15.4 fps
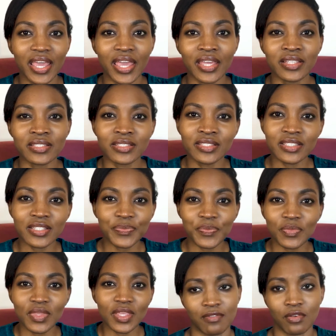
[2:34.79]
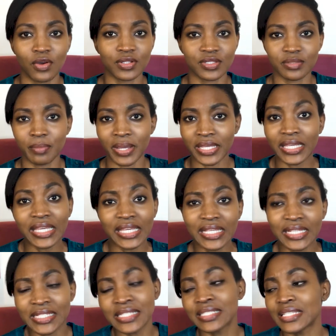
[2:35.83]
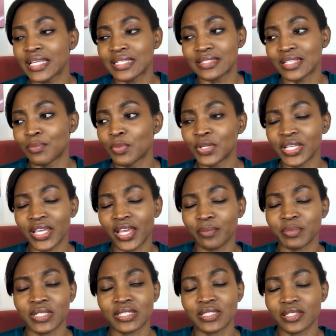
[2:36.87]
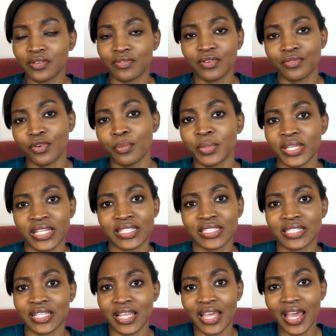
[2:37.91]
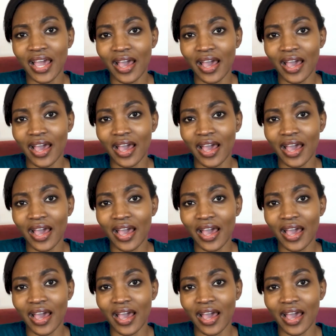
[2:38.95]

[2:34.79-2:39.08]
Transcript: And I've lost my keys and somebody kept it safely for me until